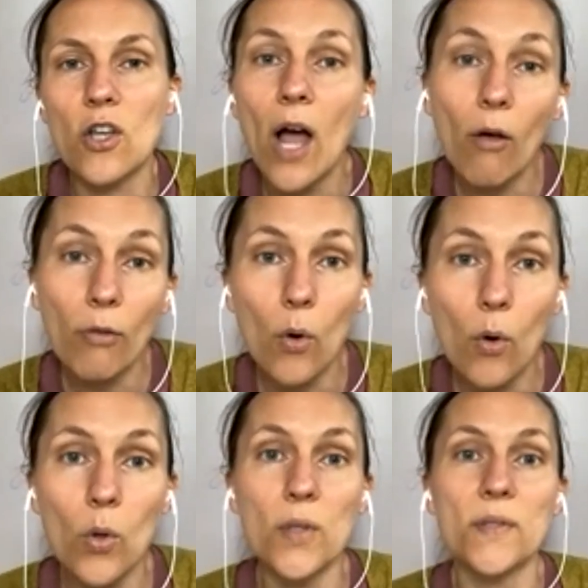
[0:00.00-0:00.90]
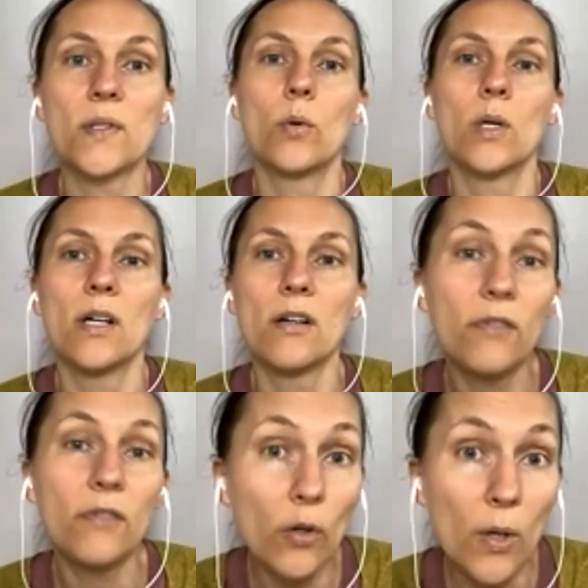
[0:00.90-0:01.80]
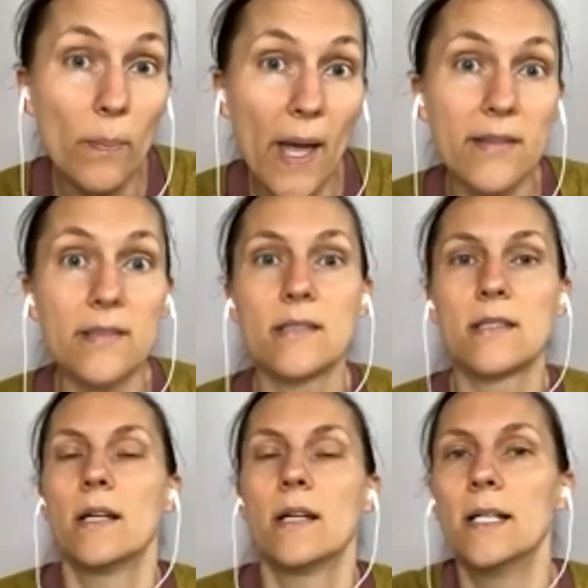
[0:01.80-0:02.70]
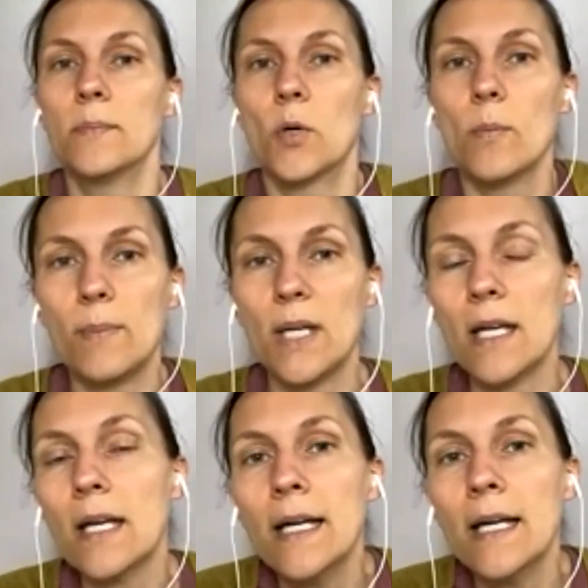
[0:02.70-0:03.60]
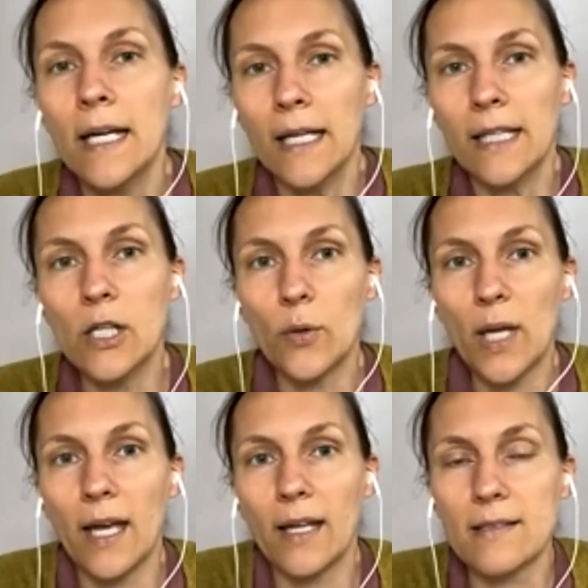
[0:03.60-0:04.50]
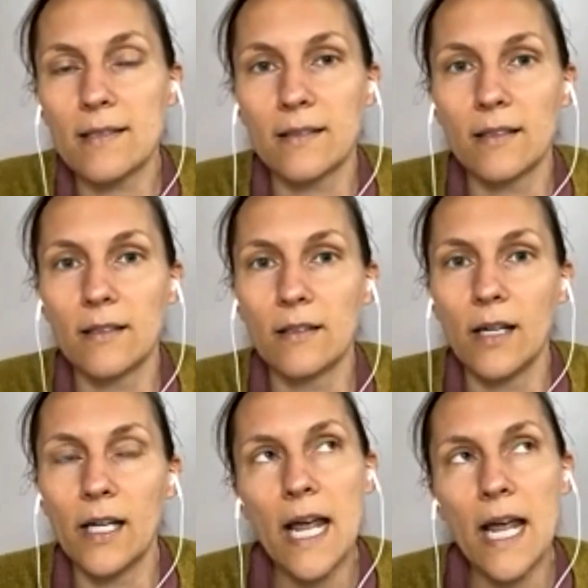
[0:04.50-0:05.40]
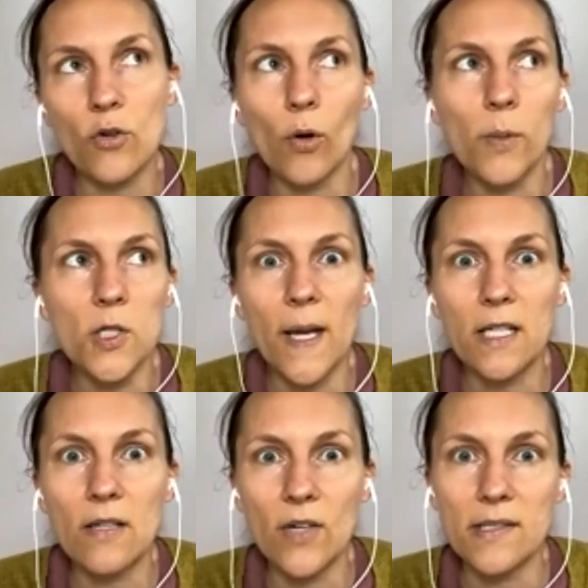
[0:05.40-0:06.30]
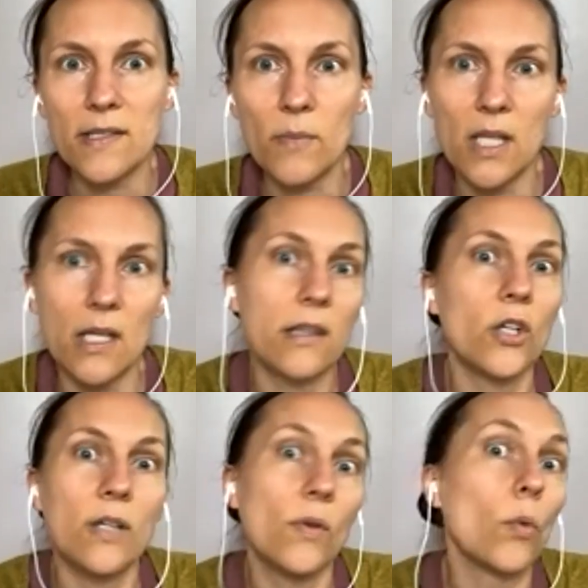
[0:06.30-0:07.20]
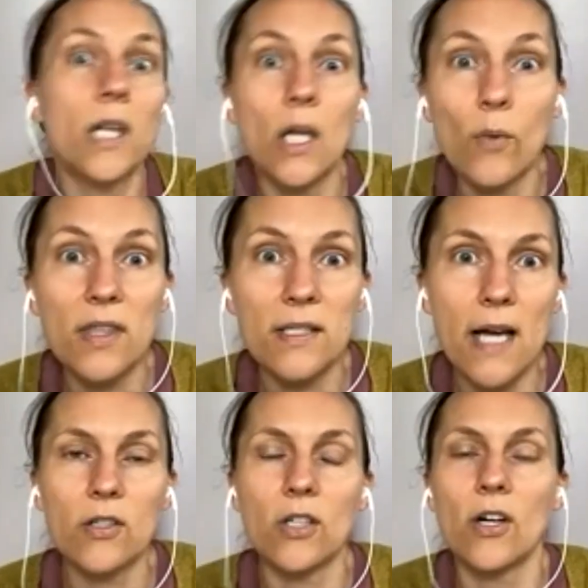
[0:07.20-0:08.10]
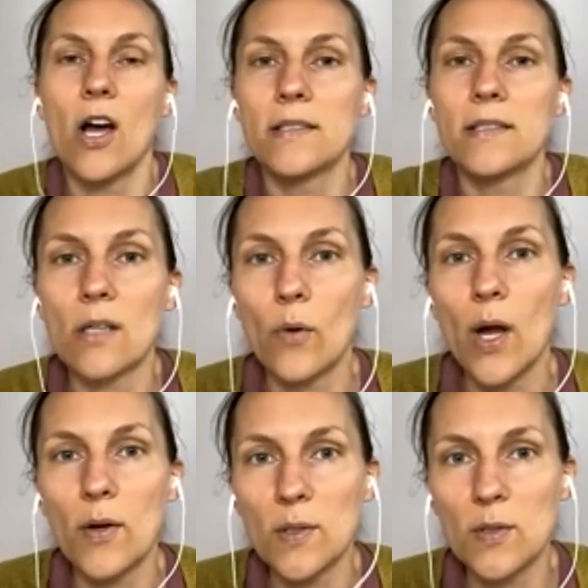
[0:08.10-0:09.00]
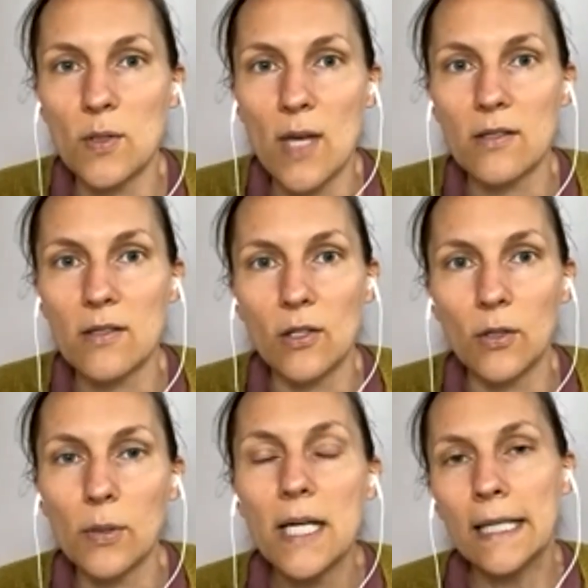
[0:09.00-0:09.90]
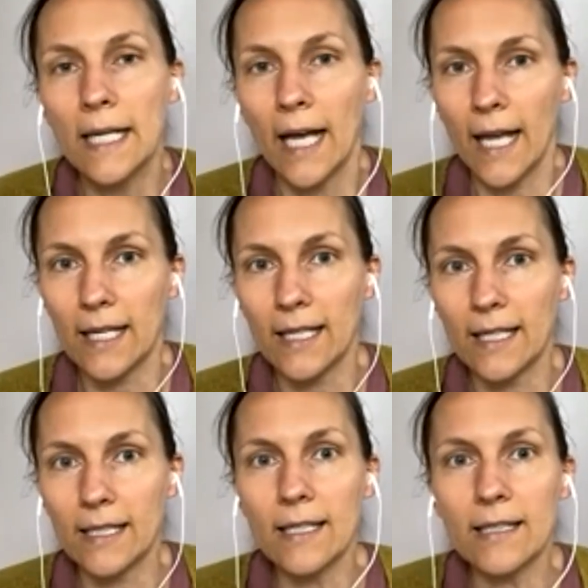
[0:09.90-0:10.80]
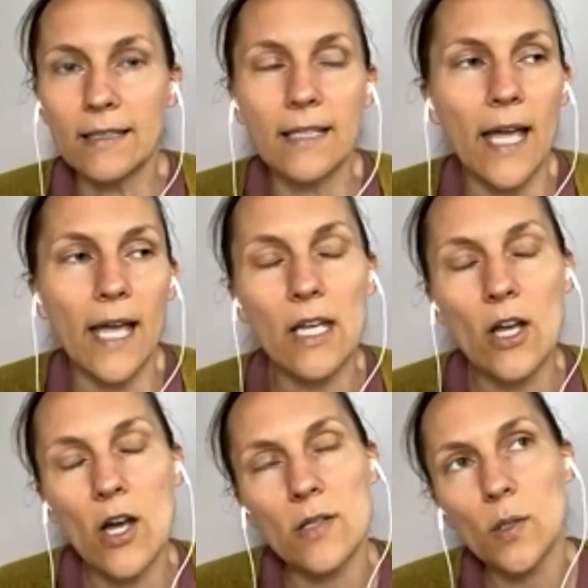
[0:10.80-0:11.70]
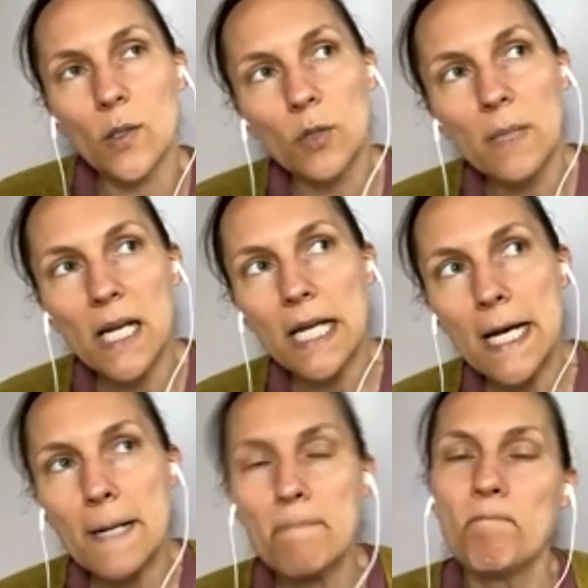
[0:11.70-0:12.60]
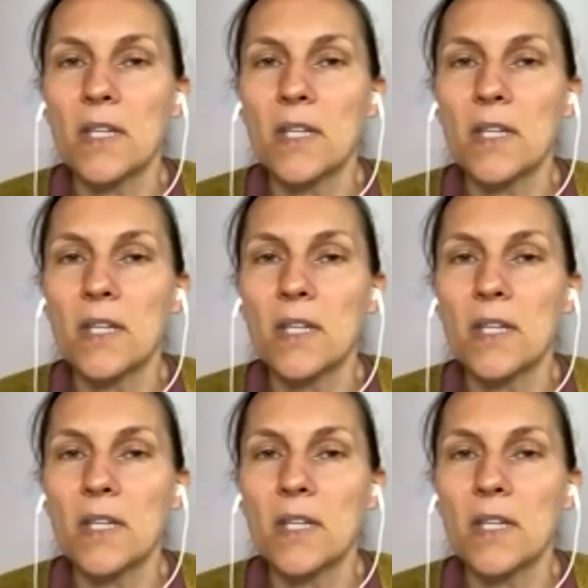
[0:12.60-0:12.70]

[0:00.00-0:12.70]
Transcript: their health goals or feel their best, or maybe, get a natural perspective on something that they're even working with a doctor on. So I also do that too. And hanging out on social media,